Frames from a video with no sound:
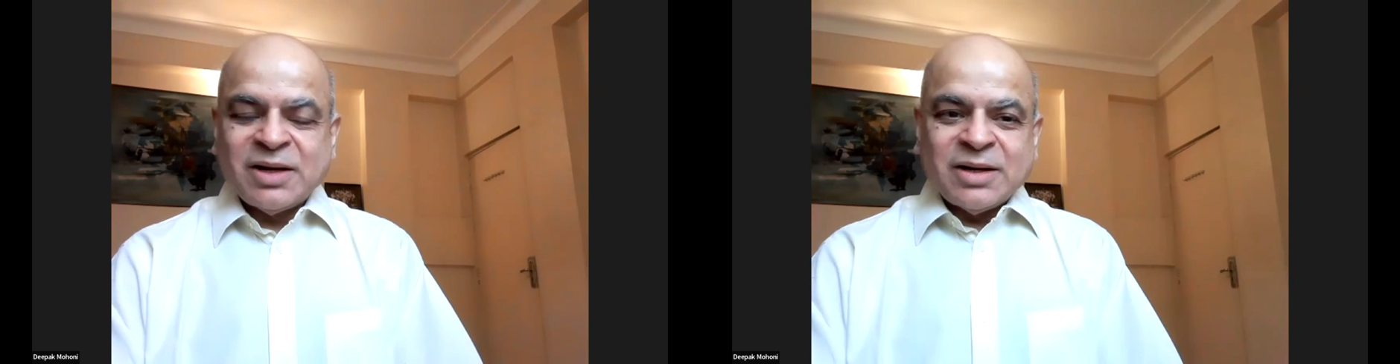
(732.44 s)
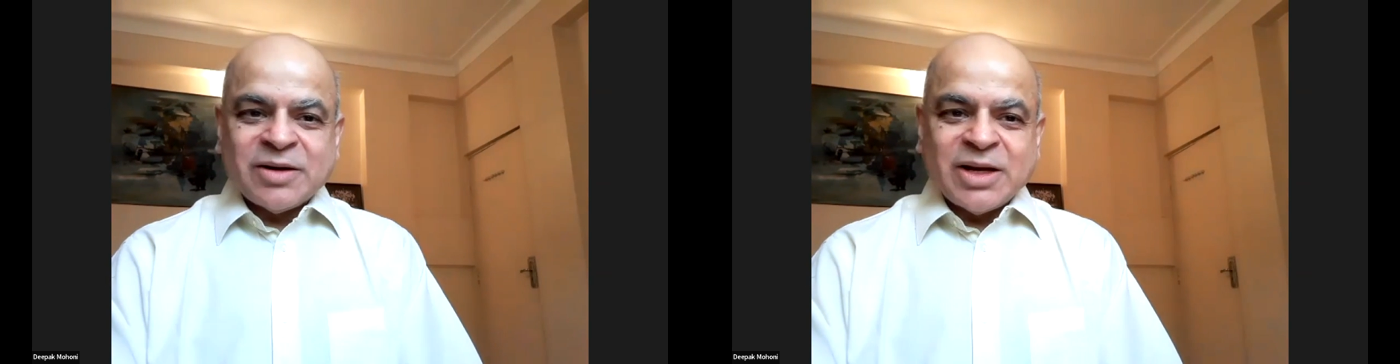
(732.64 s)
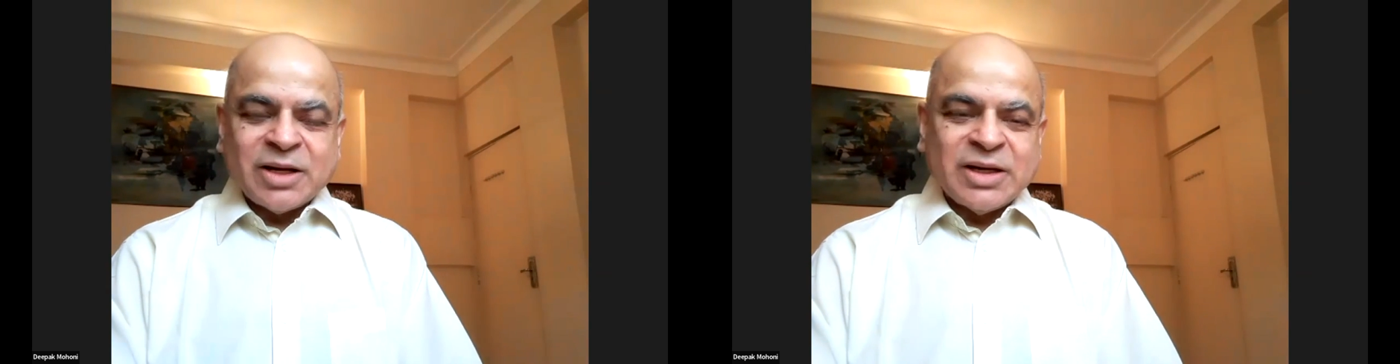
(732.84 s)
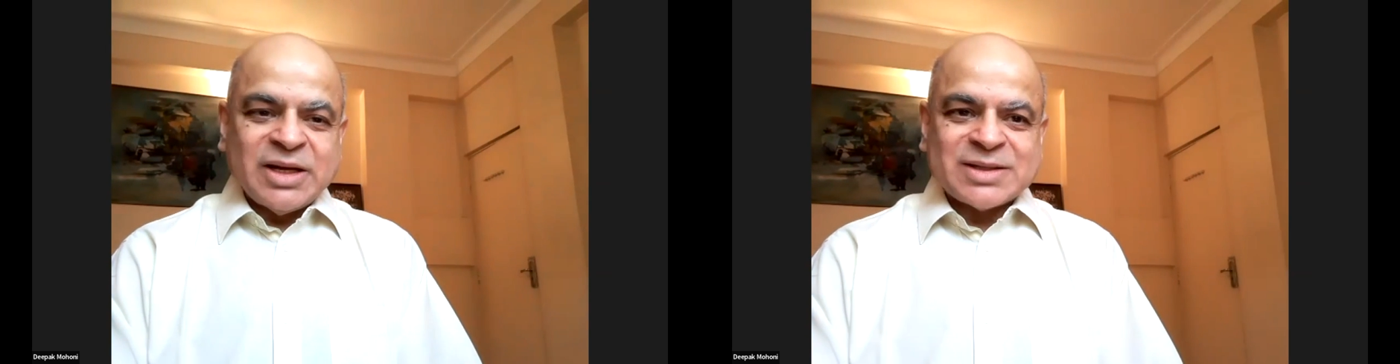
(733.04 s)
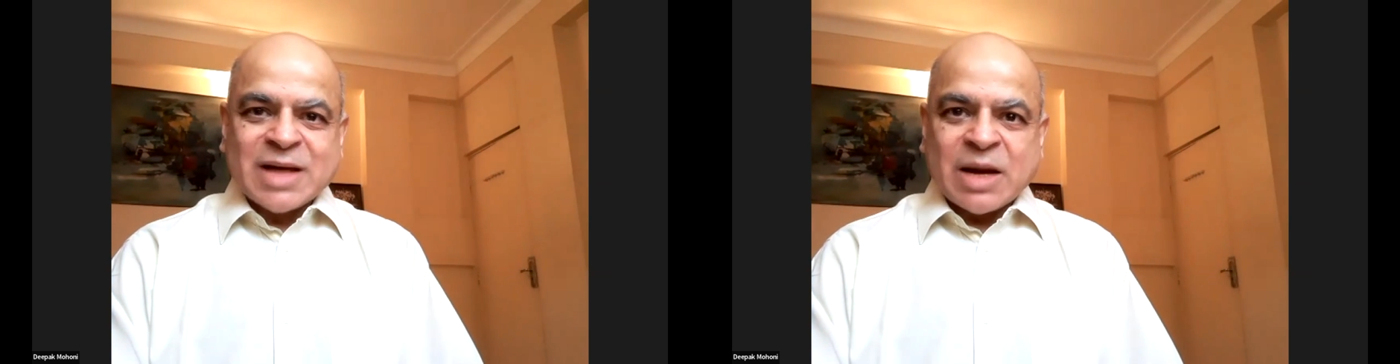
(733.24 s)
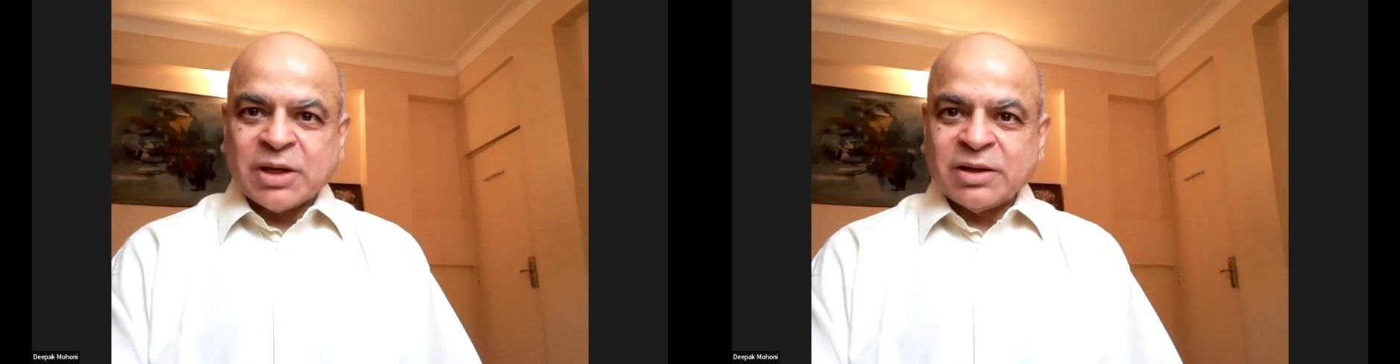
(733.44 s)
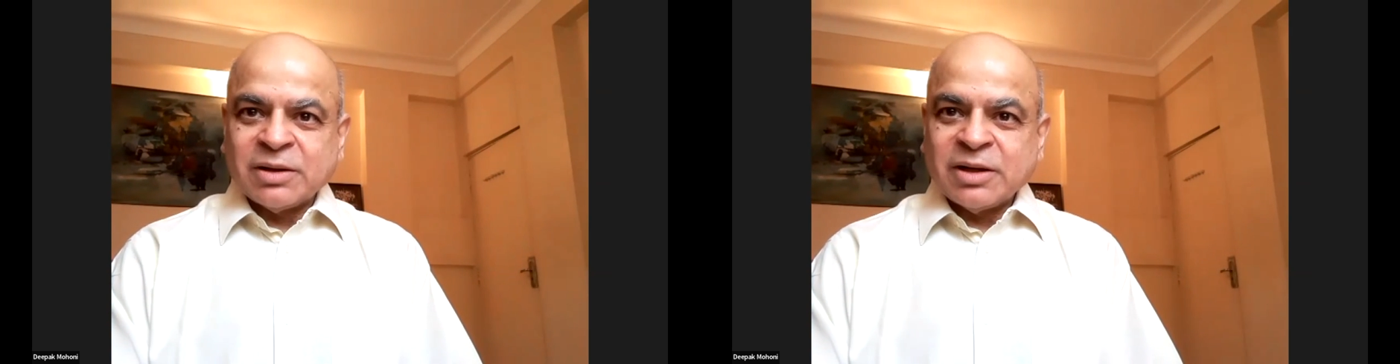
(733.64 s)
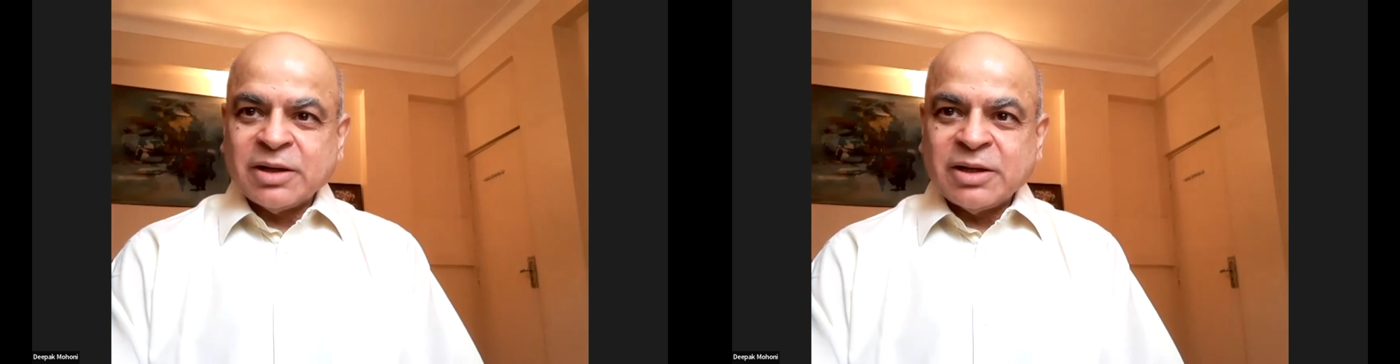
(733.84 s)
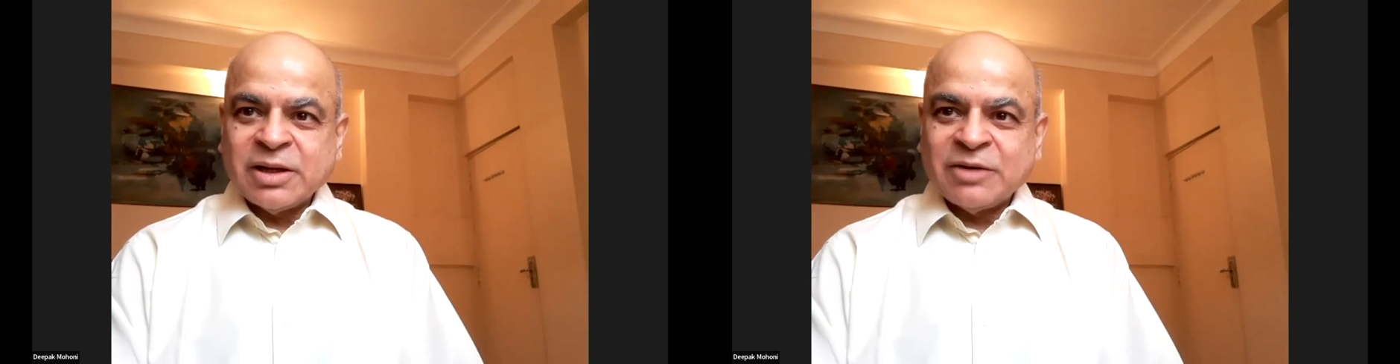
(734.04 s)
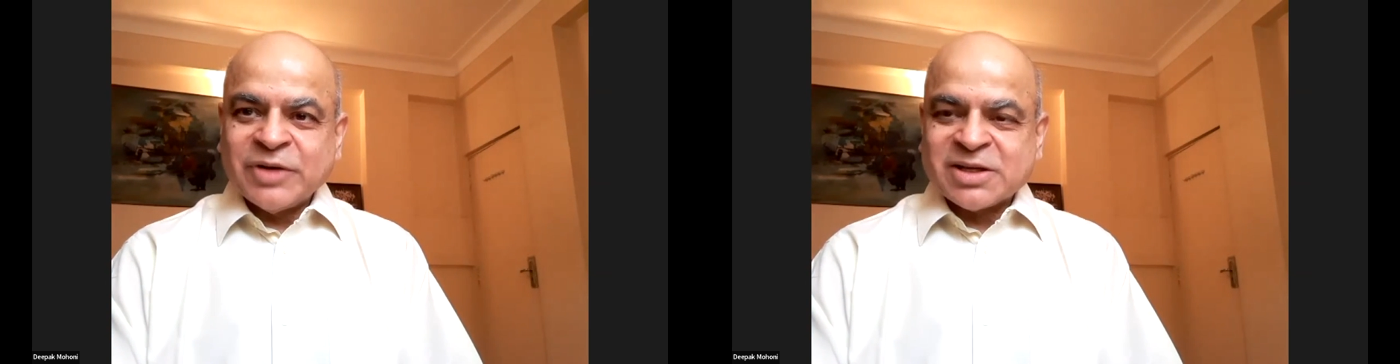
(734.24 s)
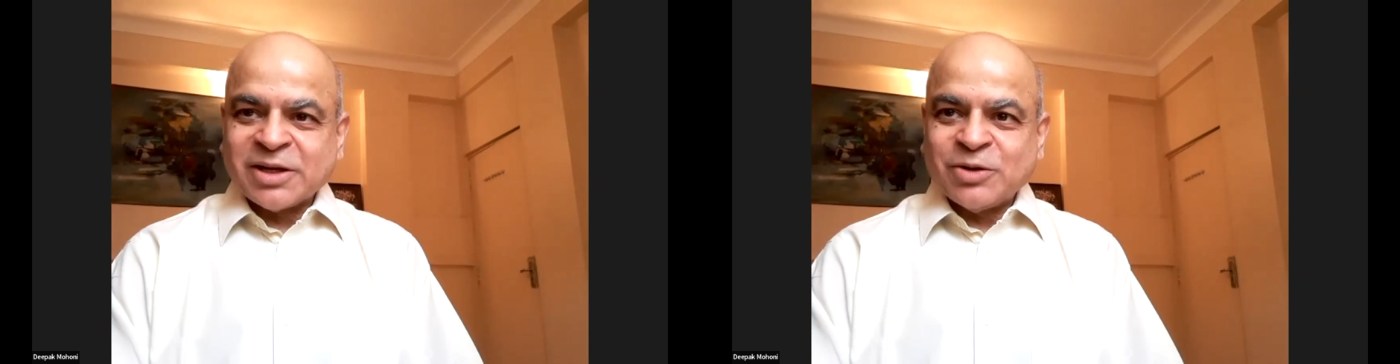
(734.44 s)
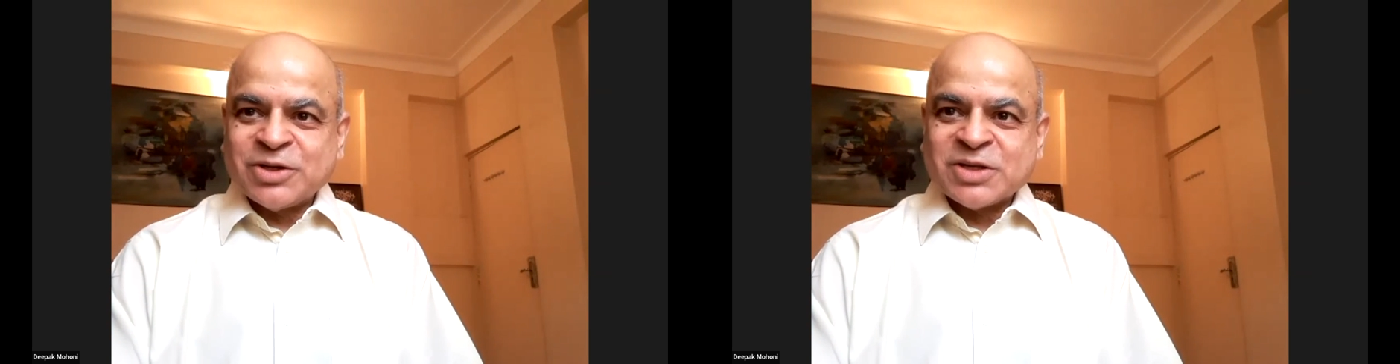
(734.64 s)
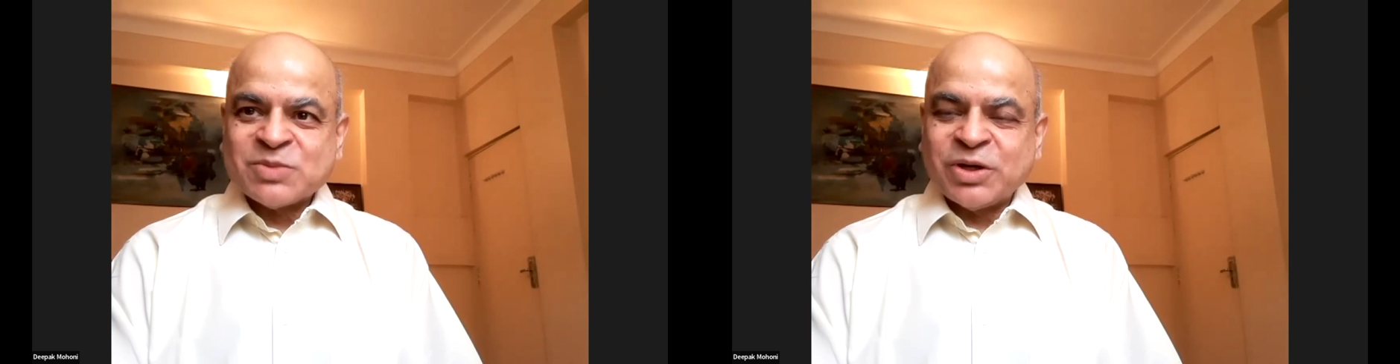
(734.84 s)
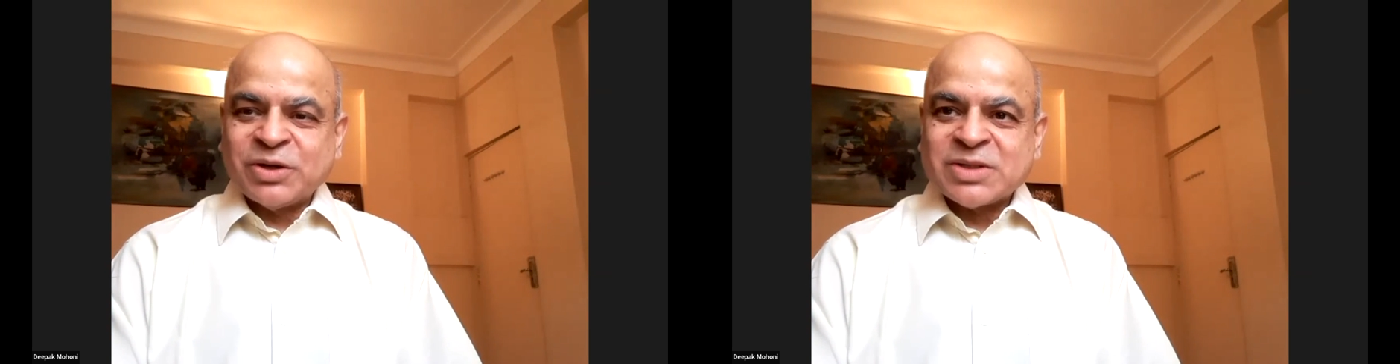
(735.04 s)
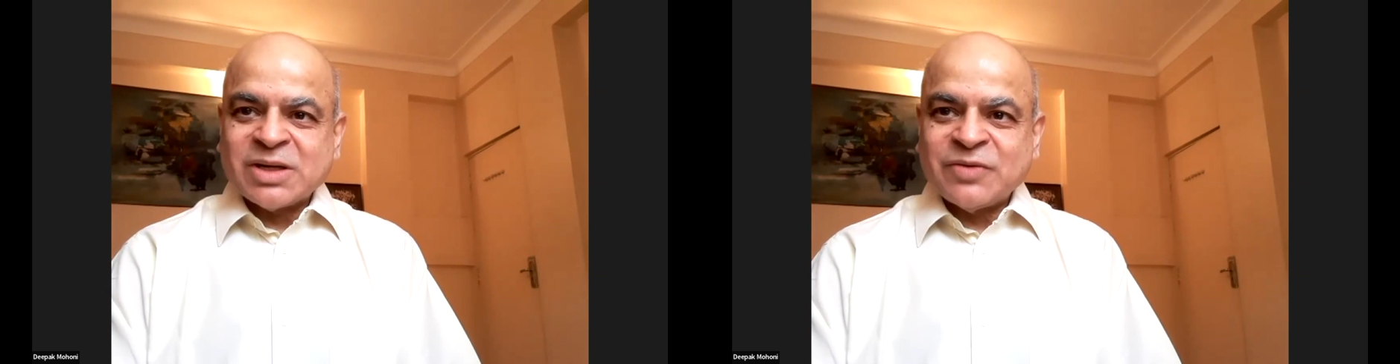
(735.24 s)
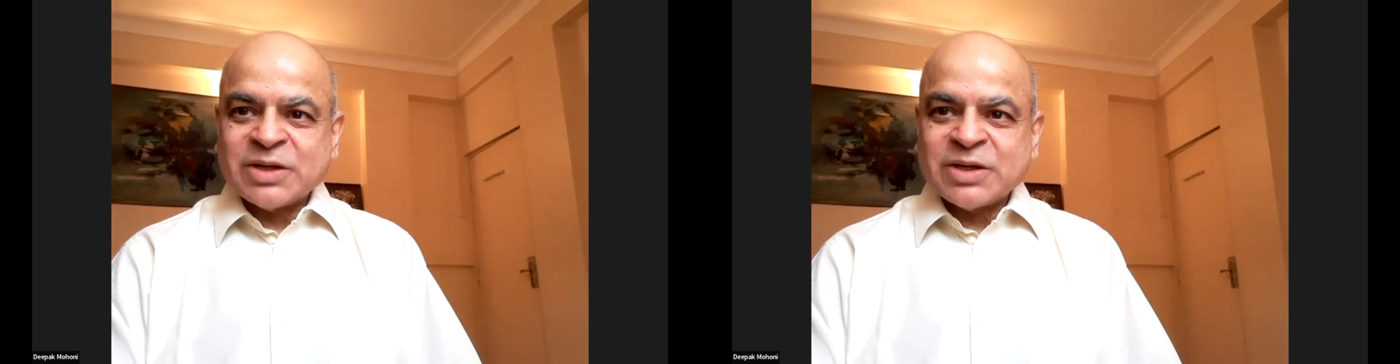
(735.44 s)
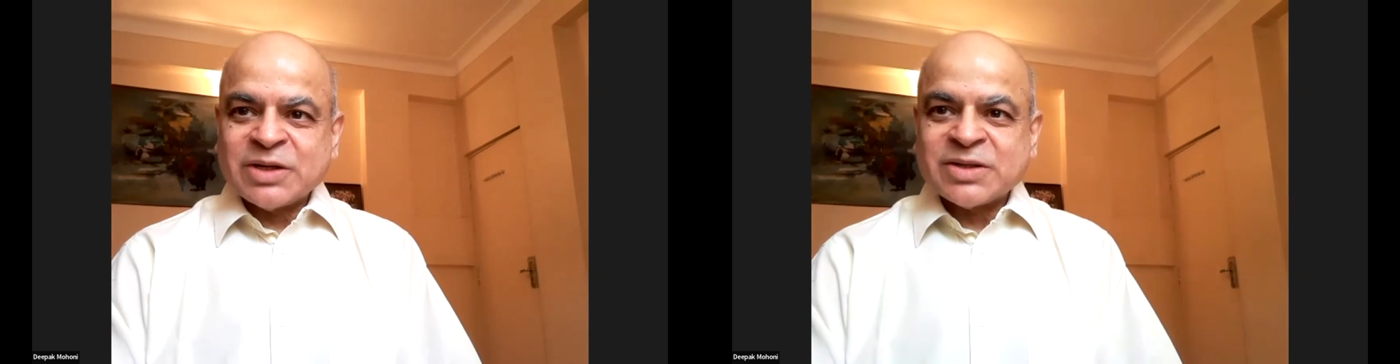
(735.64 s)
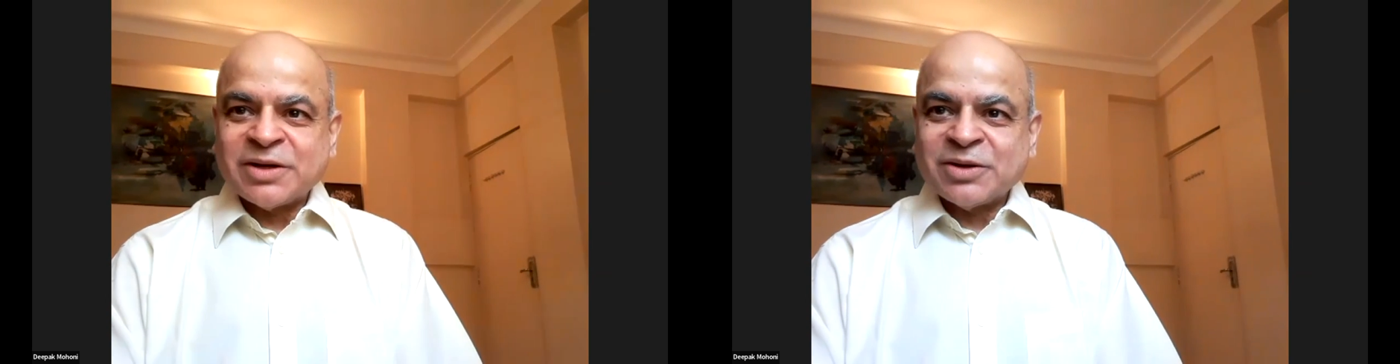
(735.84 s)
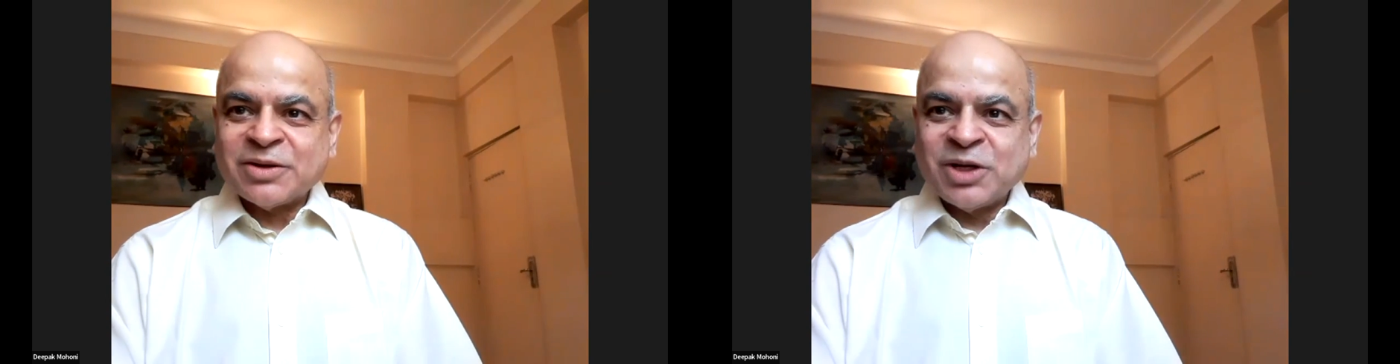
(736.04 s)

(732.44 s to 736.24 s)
trading needs capital. Investing, you are just putting your savings there.